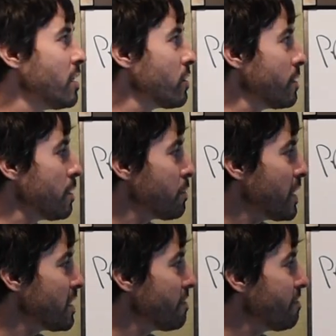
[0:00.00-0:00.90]
So if the
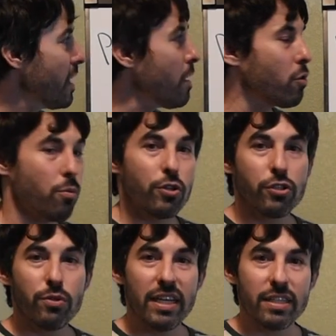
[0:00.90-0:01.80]
price of flour were
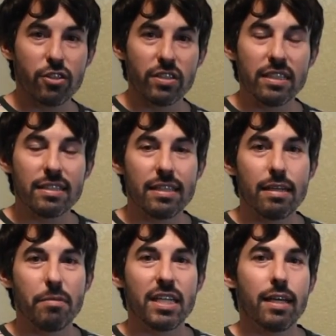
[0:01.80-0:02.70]
to increase and
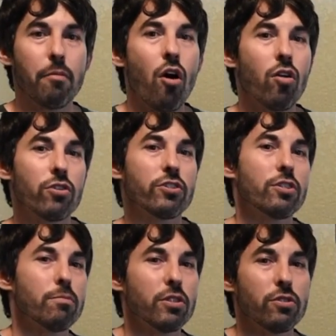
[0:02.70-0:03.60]
it became harder
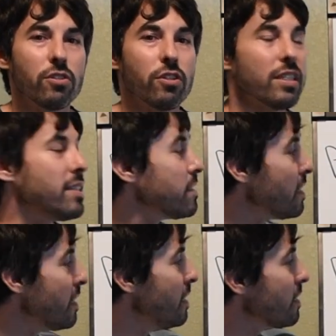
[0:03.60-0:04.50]
to produce
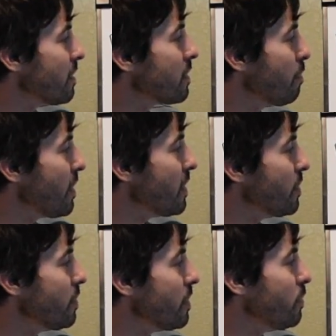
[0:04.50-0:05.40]
cookies, the supply of
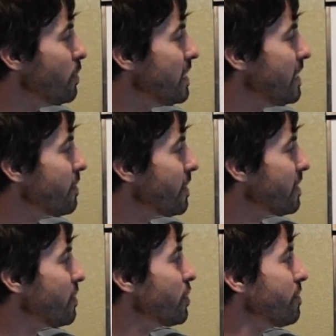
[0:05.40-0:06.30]
cookies would decrease
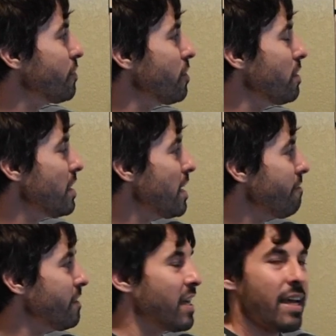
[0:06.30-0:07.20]
and shift to the
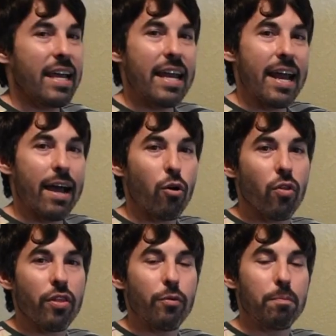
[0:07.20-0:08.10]
left, and
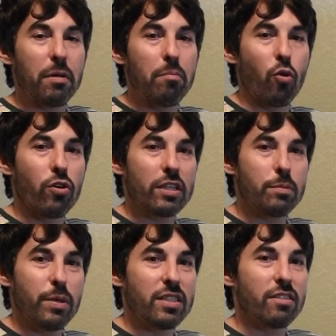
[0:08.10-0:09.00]
now they would be more
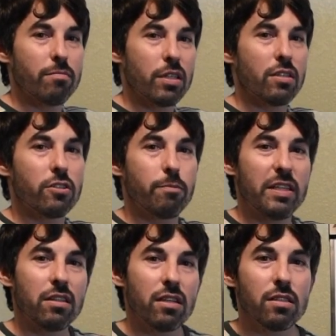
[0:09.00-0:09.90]
expensive because there'd
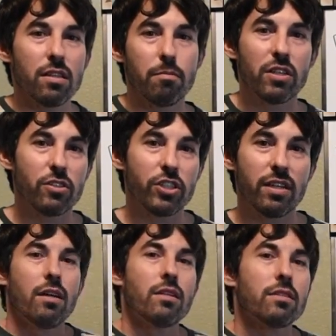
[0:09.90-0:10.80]
be less of them on the
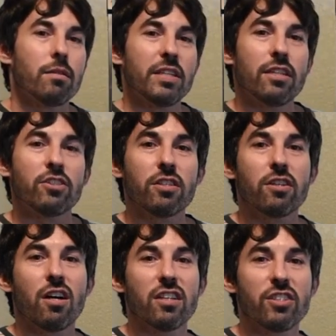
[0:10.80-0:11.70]
shelf. Something else that could
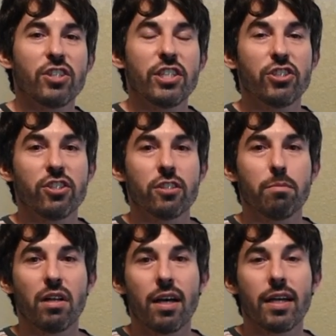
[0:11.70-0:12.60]
cause a change in the
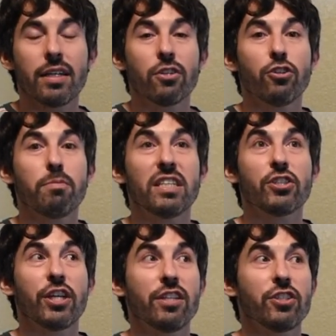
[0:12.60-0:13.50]
supply could be a
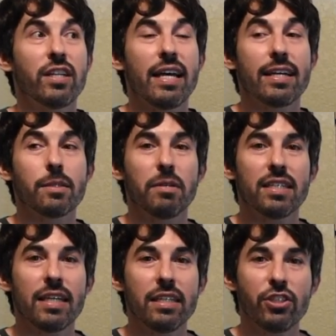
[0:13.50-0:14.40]
change in
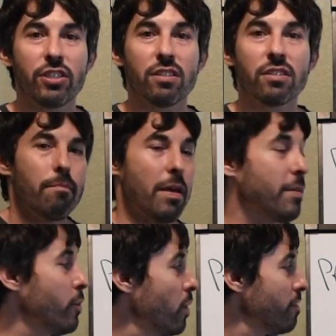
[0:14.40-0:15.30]
expectations.
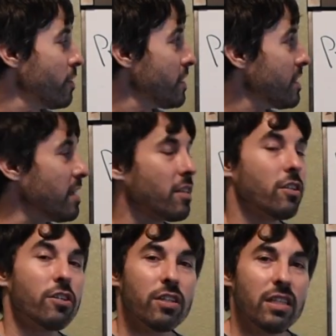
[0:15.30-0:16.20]
Maybe whoever is selling the
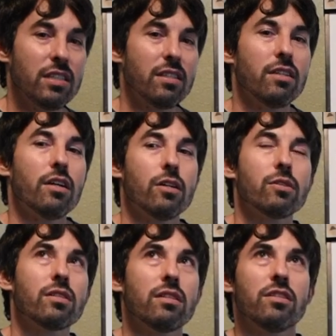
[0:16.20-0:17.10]
cookies
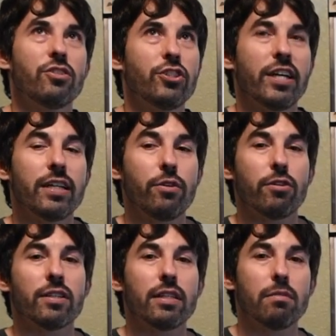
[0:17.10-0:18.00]
knows that it's
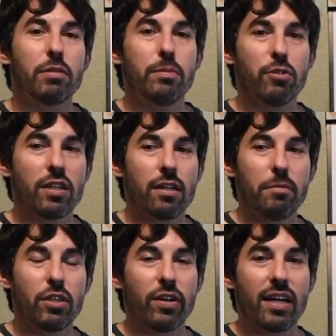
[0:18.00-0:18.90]
January and people are going to
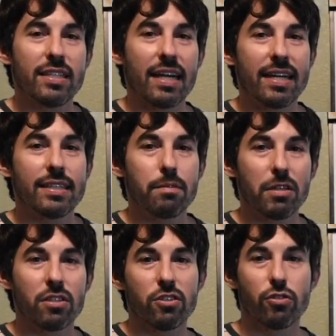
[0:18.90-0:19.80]
be going on diets
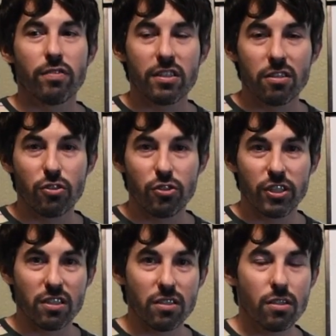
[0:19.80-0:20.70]
because of their
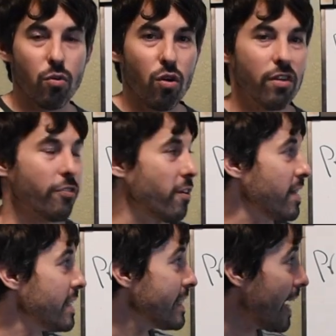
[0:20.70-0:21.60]
resolutions. Well, if they're
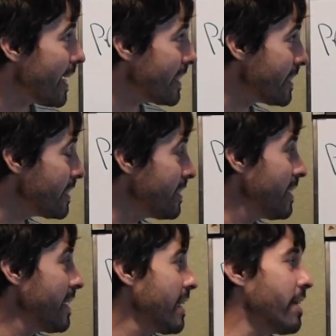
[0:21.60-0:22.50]
on a diet
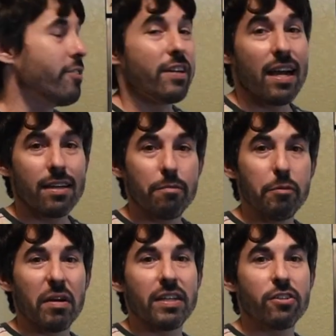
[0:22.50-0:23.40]
and they're not going to
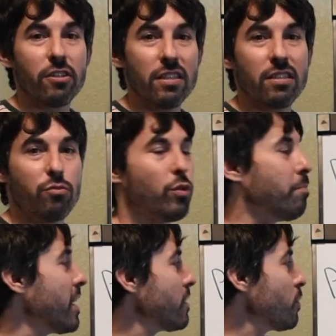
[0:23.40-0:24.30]
be buying cookies, we
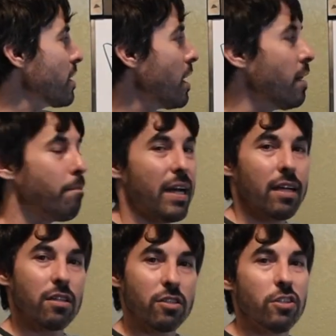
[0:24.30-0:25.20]
might as well cut
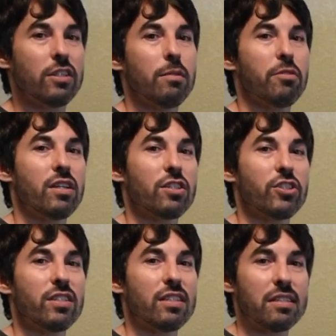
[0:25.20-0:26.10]
back on cookie
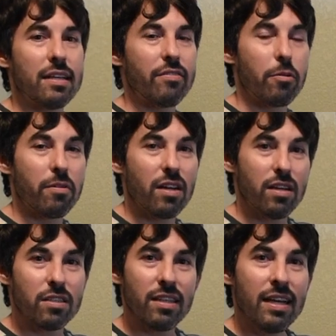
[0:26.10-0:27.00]
production and save our
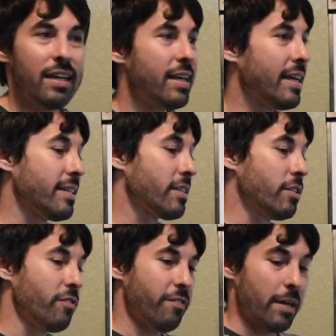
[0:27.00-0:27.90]
products
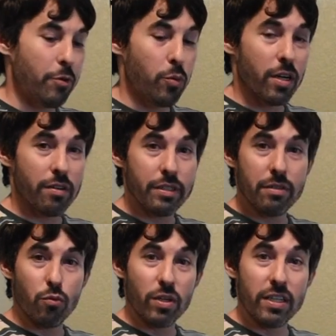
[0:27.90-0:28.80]
until
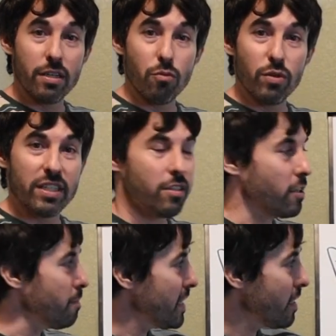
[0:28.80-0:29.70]
February, when we can
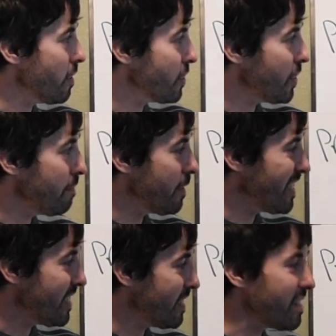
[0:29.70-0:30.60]
start making heart-shaped
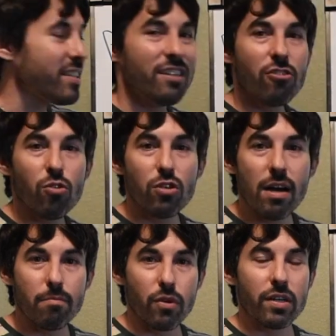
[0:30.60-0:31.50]
cookies and sell a whole
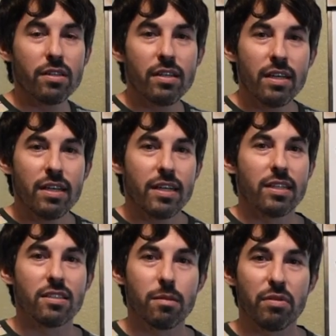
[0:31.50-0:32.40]
lot more,
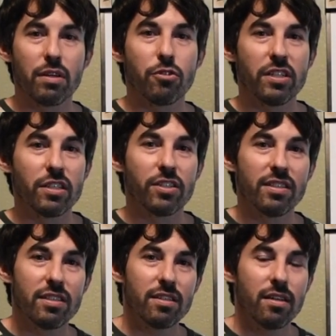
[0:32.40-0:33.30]
and the supply will
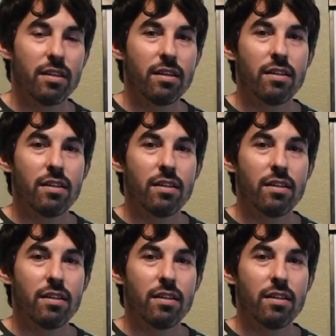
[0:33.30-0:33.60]
increase.